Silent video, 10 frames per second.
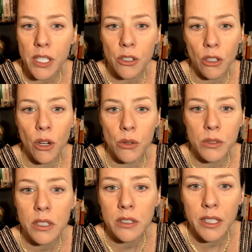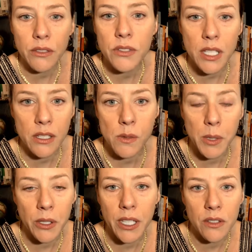your own lived
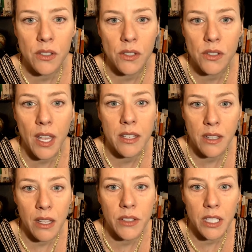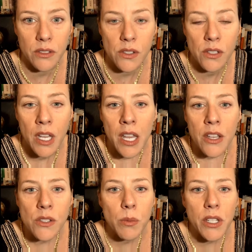experiences as evidence.
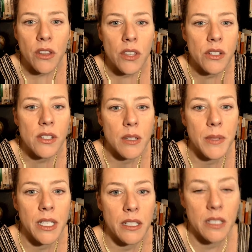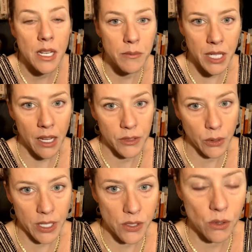So one of the things that I'm going to attempt to have you
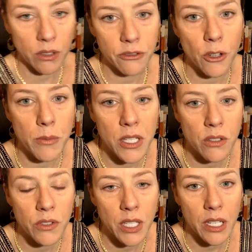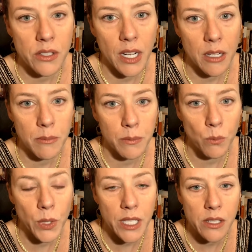guys sort of foment over the next 9
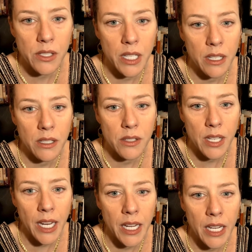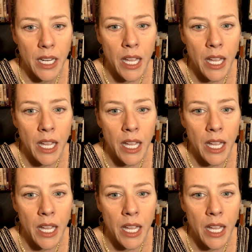weeks is a